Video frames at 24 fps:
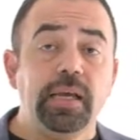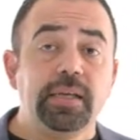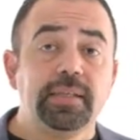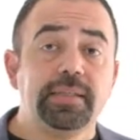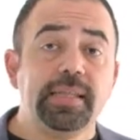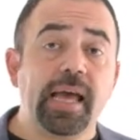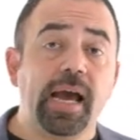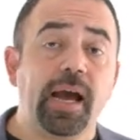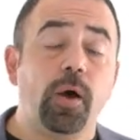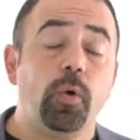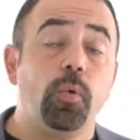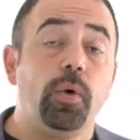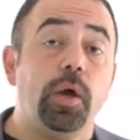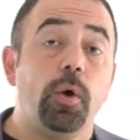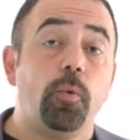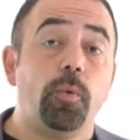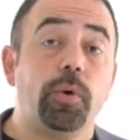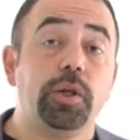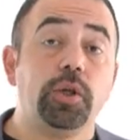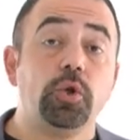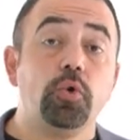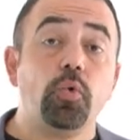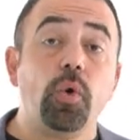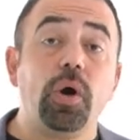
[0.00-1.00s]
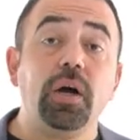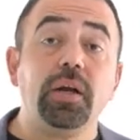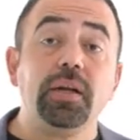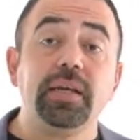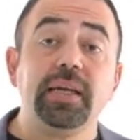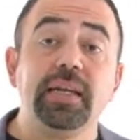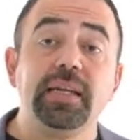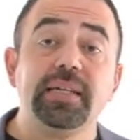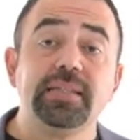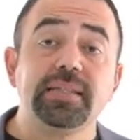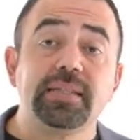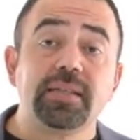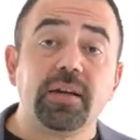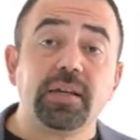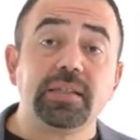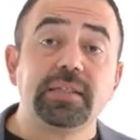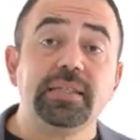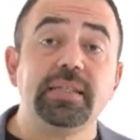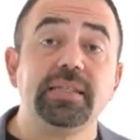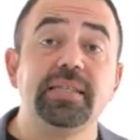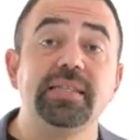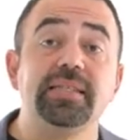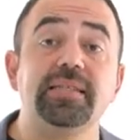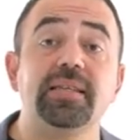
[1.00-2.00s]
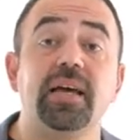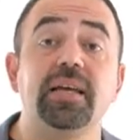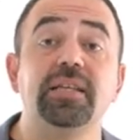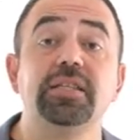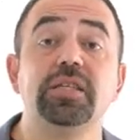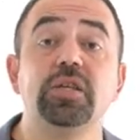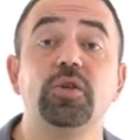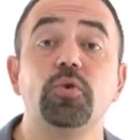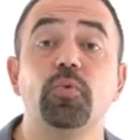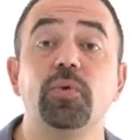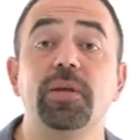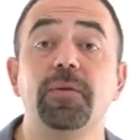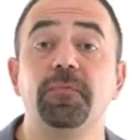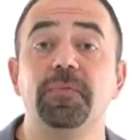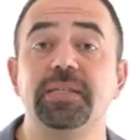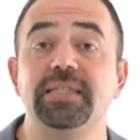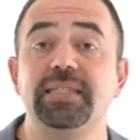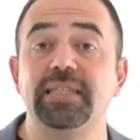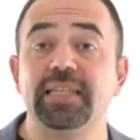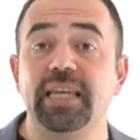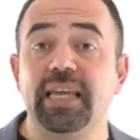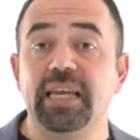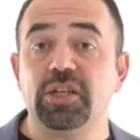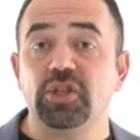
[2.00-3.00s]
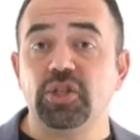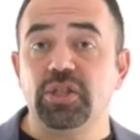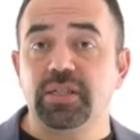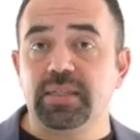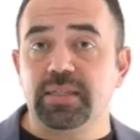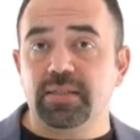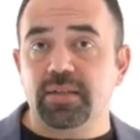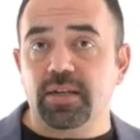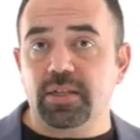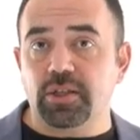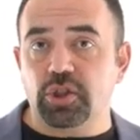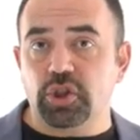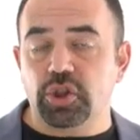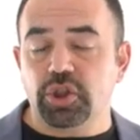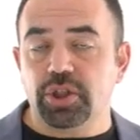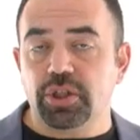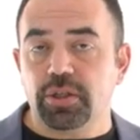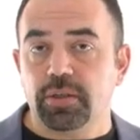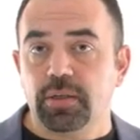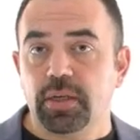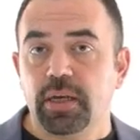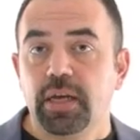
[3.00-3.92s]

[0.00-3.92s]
Now, when you are gonna start deciding your investigation strategy,